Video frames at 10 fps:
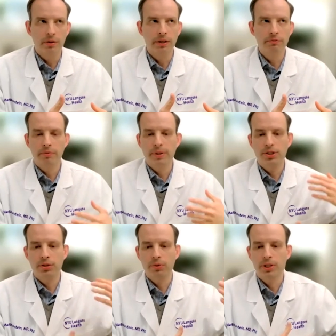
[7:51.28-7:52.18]

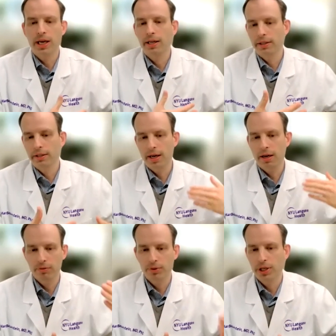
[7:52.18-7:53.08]
information was handed down
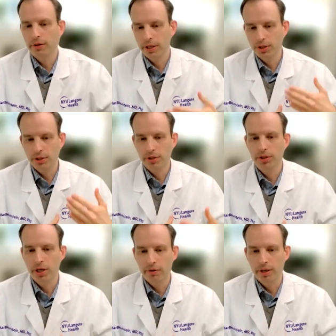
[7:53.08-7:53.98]
from generation to
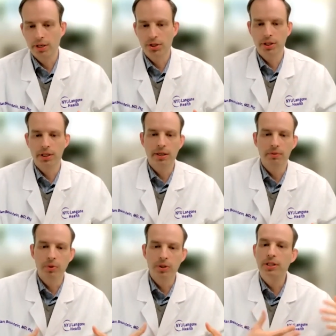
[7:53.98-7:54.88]
generation,
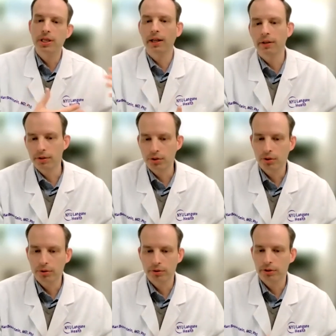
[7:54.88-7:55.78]
and we stand on the
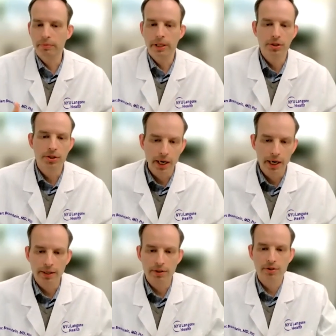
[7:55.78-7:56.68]
shoulders of many
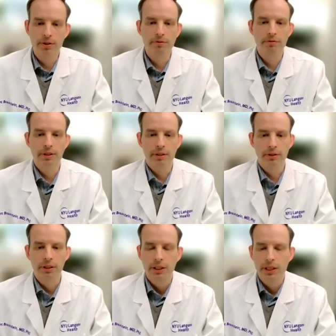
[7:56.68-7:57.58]
giants in the
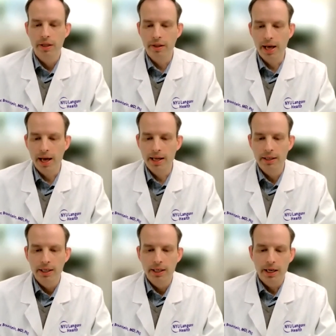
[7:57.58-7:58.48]
field that
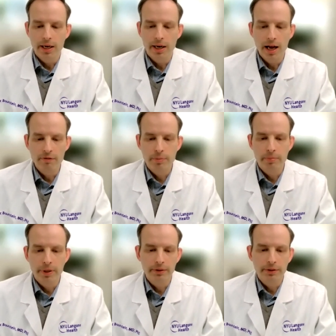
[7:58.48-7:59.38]
have
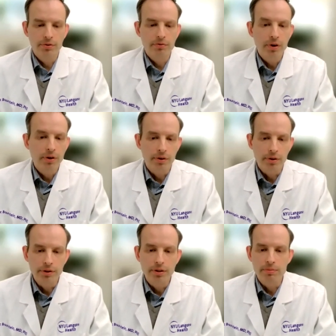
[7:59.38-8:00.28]
propelled us
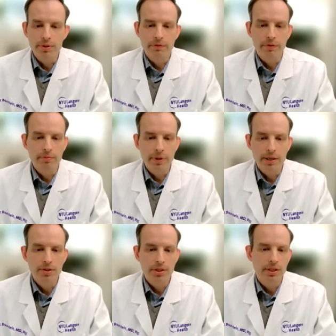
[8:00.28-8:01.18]
further in terms of the
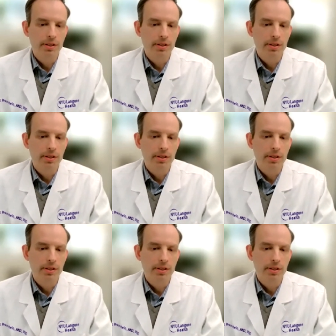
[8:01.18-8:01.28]
medicine